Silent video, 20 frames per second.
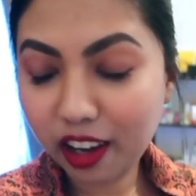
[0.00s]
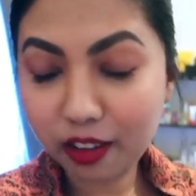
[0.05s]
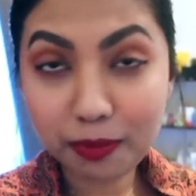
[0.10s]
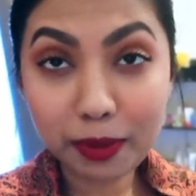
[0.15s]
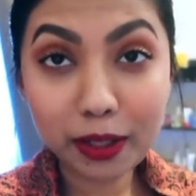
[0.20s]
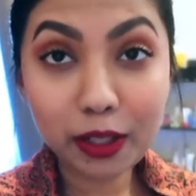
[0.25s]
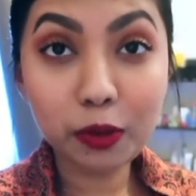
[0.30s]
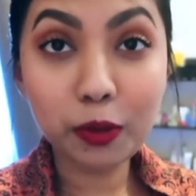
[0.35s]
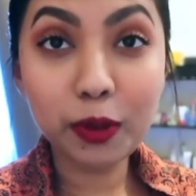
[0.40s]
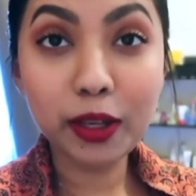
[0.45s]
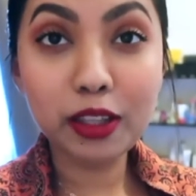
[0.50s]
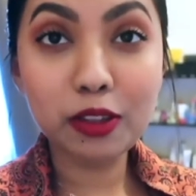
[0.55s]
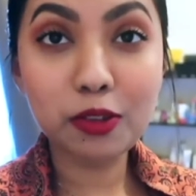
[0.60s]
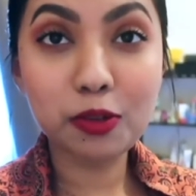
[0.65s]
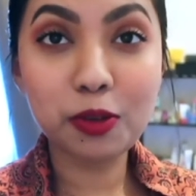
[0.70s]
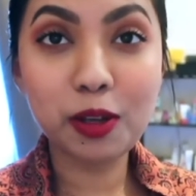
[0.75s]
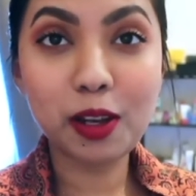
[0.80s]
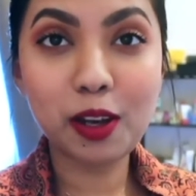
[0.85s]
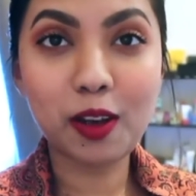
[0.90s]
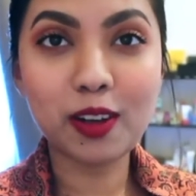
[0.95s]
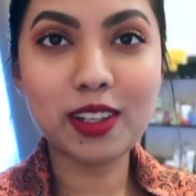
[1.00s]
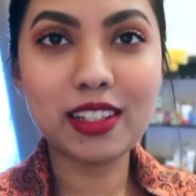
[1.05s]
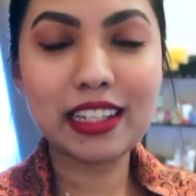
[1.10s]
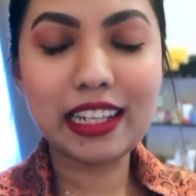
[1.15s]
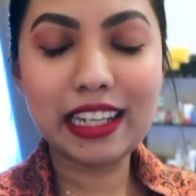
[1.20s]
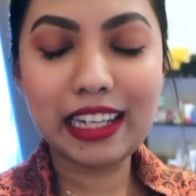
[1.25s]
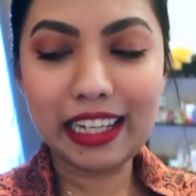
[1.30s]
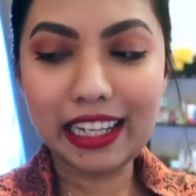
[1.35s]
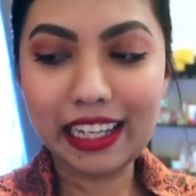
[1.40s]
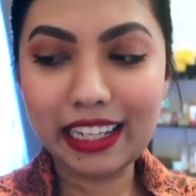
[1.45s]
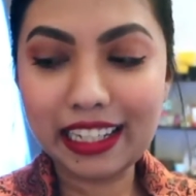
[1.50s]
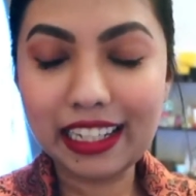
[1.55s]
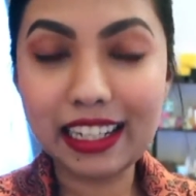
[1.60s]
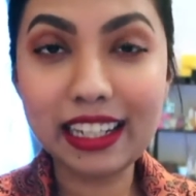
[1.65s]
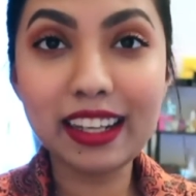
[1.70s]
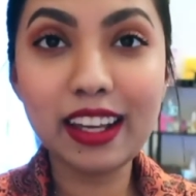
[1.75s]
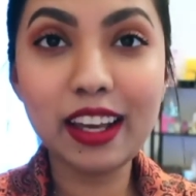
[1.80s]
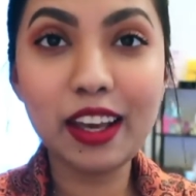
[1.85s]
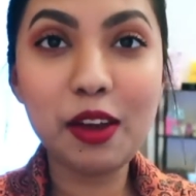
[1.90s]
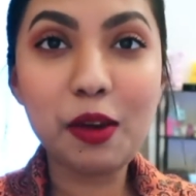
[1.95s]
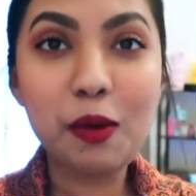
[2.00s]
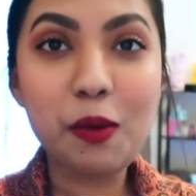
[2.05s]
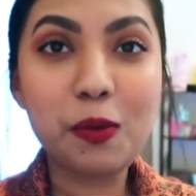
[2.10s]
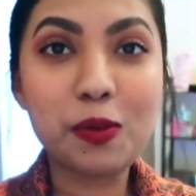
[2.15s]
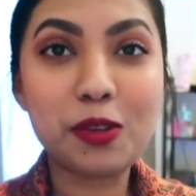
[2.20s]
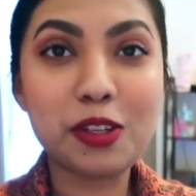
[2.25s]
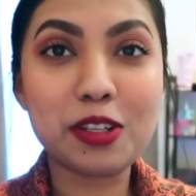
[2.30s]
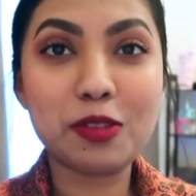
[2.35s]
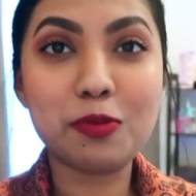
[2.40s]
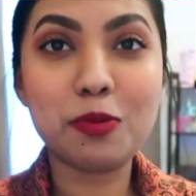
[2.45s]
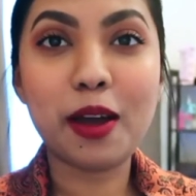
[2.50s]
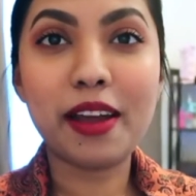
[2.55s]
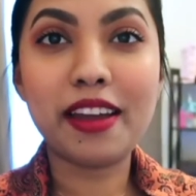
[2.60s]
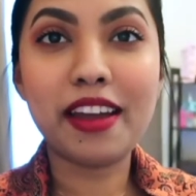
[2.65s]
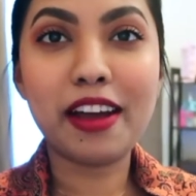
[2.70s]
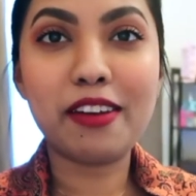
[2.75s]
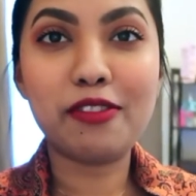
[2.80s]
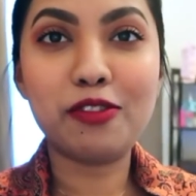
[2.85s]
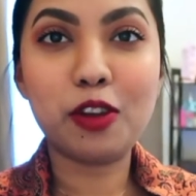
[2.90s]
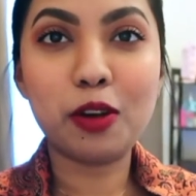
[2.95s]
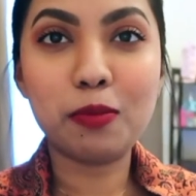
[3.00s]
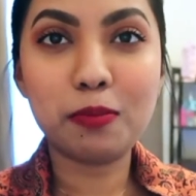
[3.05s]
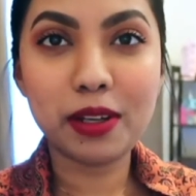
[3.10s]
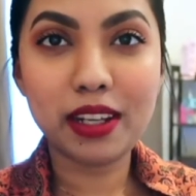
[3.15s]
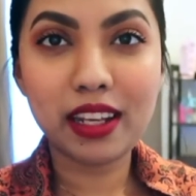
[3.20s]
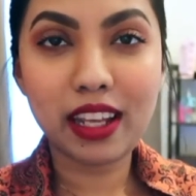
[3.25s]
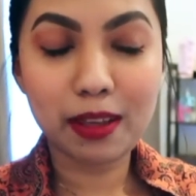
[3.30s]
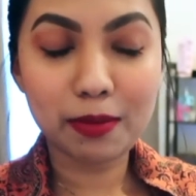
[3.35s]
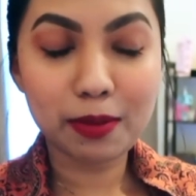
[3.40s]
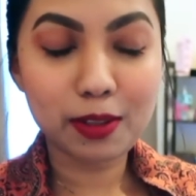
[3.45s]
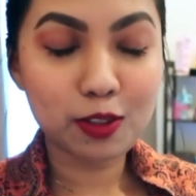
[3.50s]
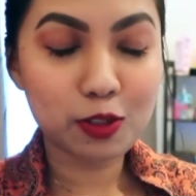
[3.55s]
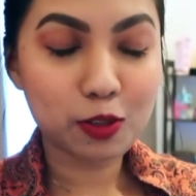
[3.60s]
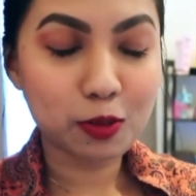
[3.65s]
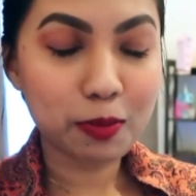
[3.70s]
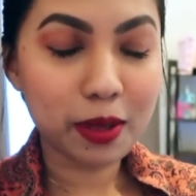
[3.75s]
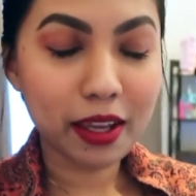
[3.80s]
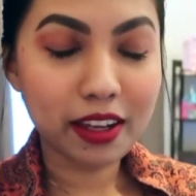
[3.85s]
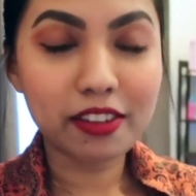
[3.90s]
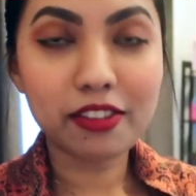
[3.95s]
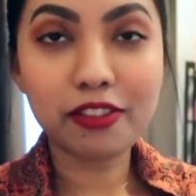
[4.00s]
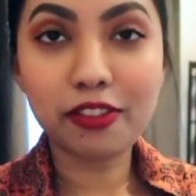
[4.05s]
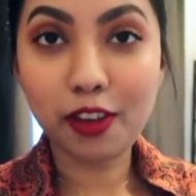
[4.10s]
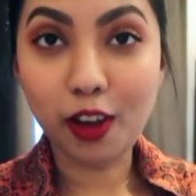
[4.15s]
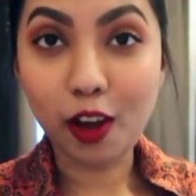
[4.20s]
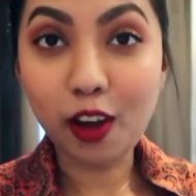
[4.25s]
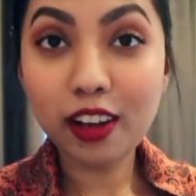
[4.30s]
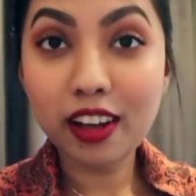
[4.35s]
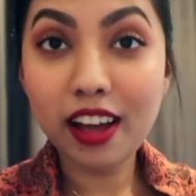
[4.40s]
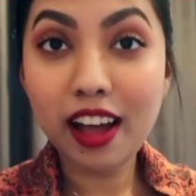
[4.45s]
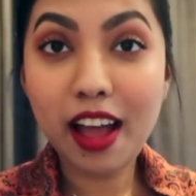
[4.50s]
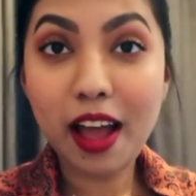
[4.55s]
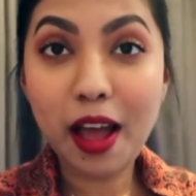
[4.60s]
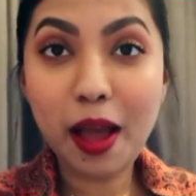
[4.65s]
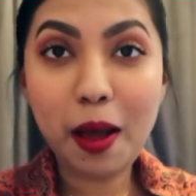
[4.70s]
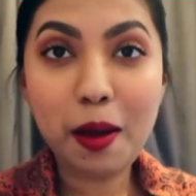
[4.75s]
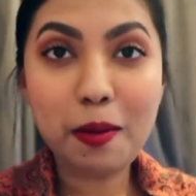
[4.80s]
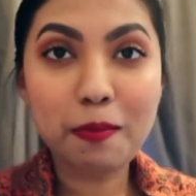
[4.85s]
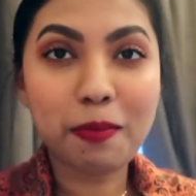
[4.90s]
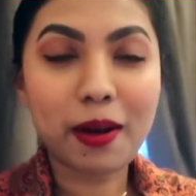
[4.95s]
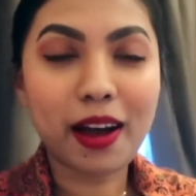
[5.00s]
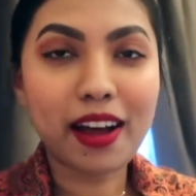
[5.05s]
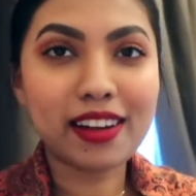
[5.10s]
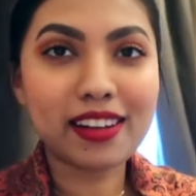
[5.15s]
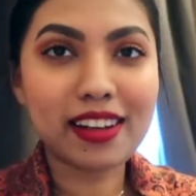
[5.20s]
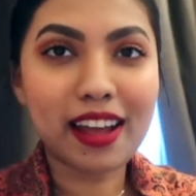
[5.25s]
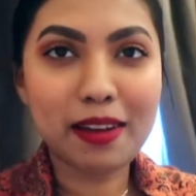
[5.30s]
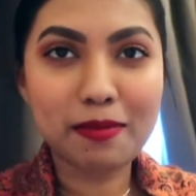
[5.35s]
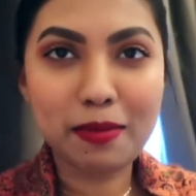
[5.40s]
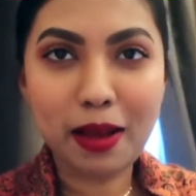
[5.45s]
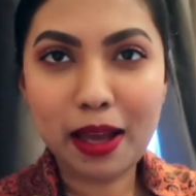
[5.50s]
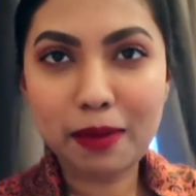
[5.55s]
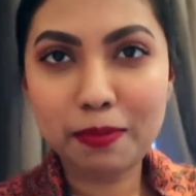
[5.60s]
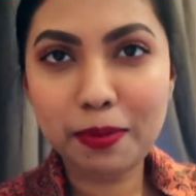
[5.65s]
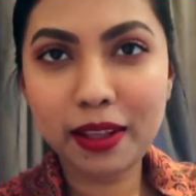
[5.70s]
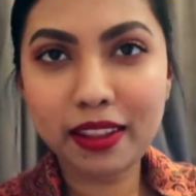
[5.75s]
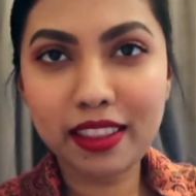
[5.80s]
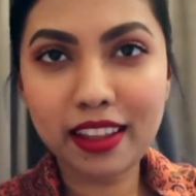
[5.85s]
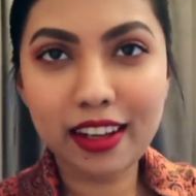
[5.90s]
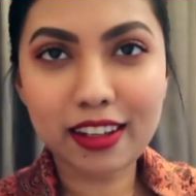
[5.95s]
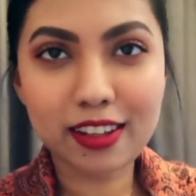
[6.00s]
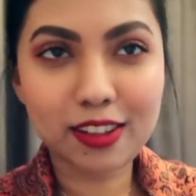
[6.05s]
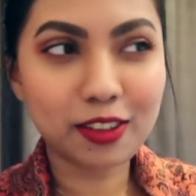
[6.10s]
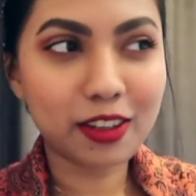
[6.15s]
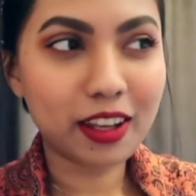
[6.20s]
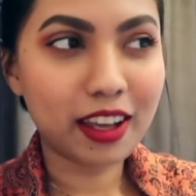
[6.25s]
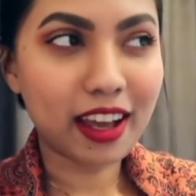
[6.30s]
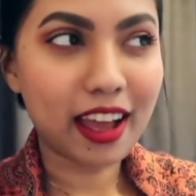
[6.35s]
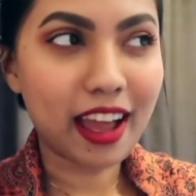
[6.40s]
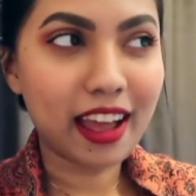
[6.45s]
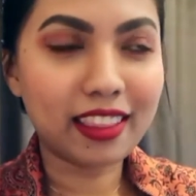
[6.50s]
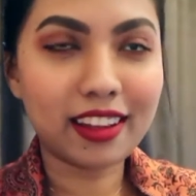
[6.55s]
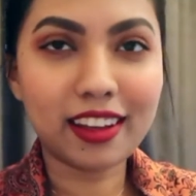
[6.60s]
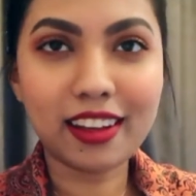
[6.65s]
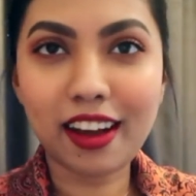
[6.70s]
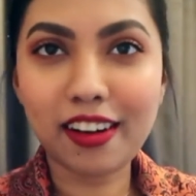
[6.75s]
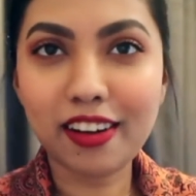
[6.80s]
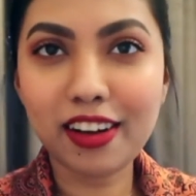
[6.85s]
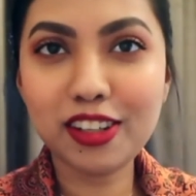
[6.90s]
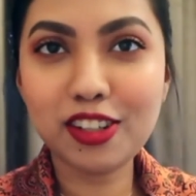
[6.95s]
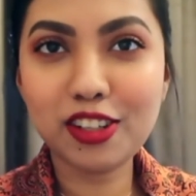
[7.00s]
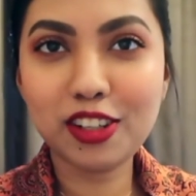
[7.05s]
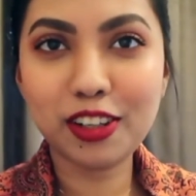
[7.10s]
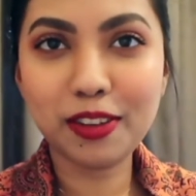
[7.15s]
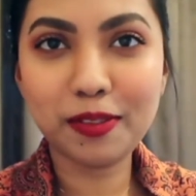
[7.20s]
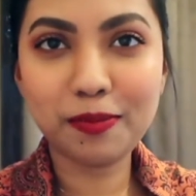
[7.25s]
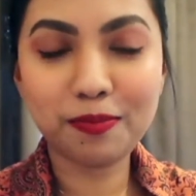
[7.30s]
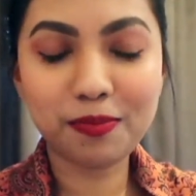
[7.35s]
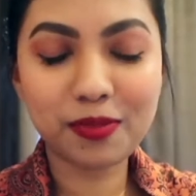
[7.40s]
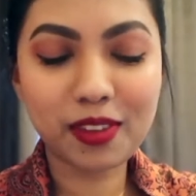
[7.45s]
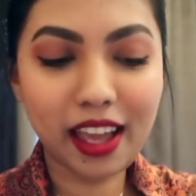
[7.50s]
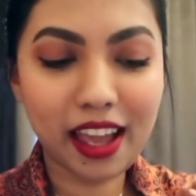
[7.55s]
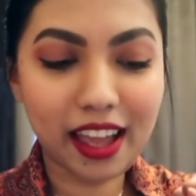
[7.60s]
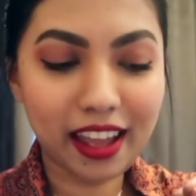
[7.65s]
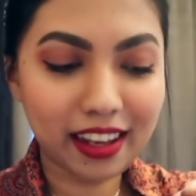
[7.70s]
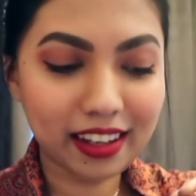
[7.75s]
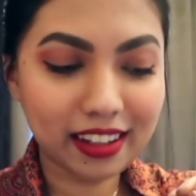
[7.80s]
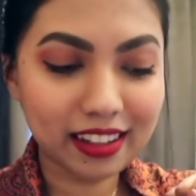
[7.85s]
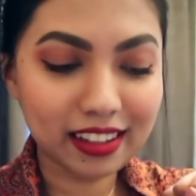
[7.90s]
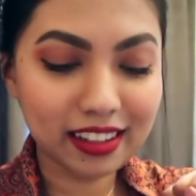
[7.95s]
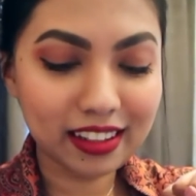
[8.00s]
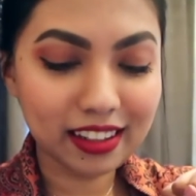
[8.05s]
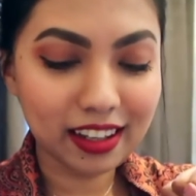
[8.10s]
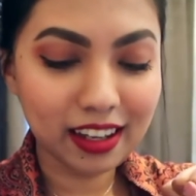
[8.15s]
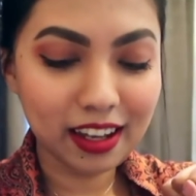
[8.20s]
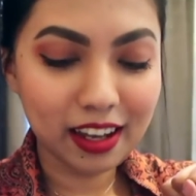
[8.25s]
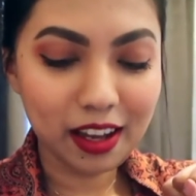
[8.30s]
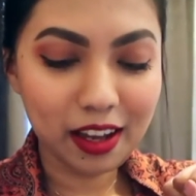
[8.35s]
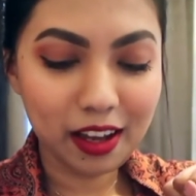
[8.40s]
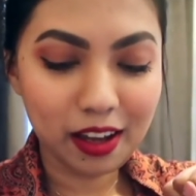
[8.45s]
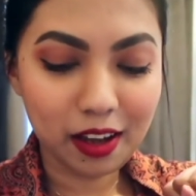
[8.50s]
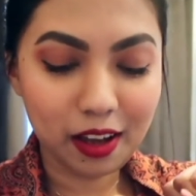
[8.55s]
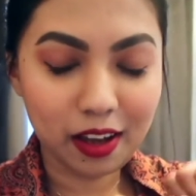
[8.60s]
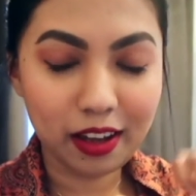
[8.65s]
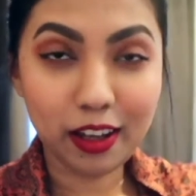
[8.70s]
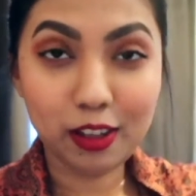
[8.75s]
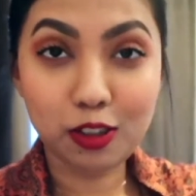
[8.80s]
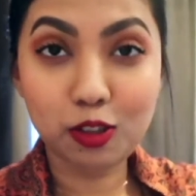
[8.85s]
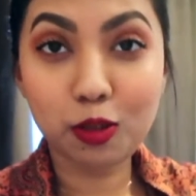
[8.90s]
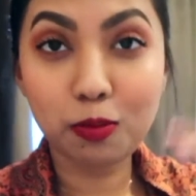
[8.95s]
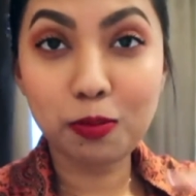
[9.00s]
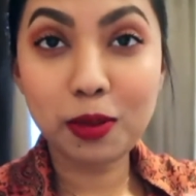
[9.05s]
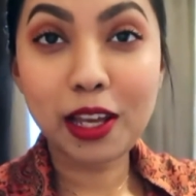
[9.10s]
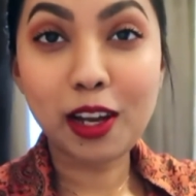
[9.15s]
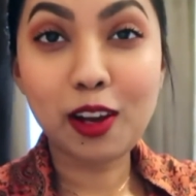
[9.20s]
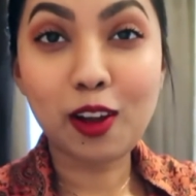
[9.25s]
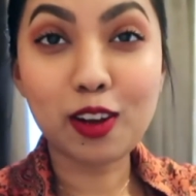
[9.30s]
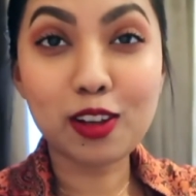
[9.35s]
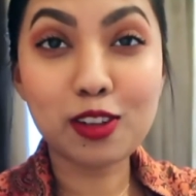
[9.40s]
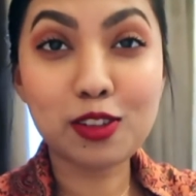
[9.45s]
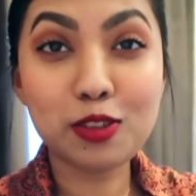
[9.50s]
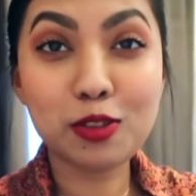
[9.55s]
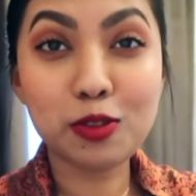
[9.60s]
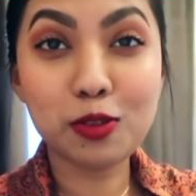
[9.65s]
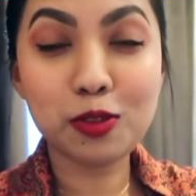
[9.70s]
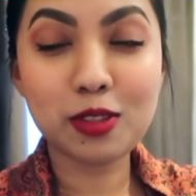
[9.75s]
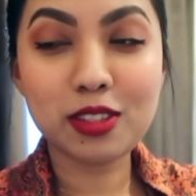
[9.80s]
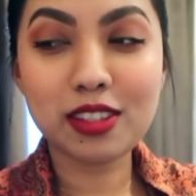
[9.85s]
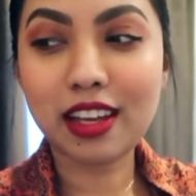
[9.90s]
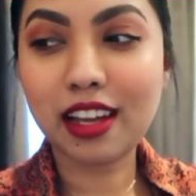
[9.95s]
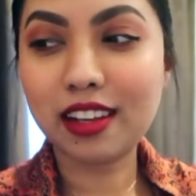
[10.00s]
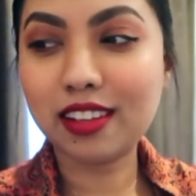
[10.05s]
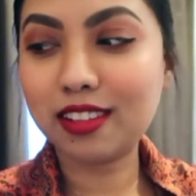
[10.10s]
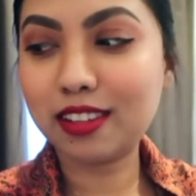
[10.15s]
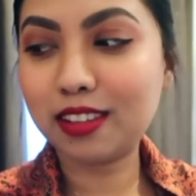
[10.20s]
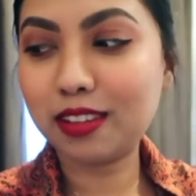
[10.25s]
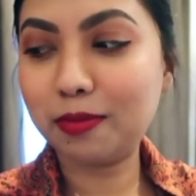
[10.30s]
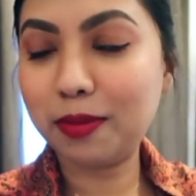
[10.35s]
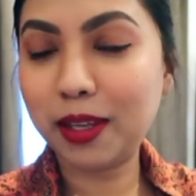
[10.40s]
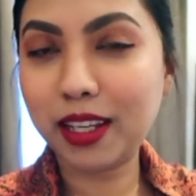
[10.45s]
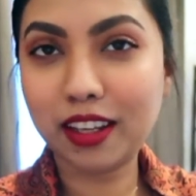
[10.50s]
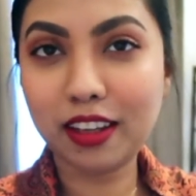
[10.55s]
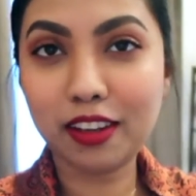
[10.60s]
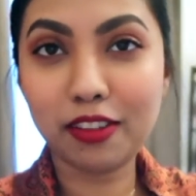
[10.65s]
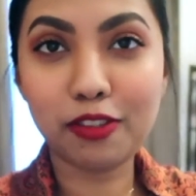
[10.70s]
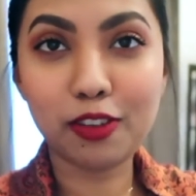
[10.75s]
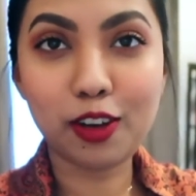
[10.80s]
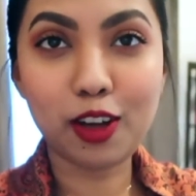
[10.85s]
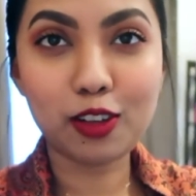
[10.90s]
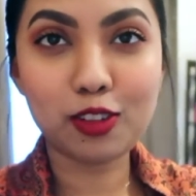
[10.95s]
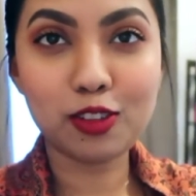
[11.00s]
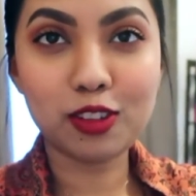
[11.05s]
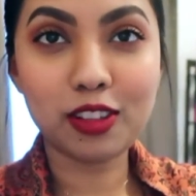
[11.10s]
I've been going through a lot lately, which is why I've not been able to make a vlog. But I'm happy that today I had the courage, and it took me a lot to start making a vlog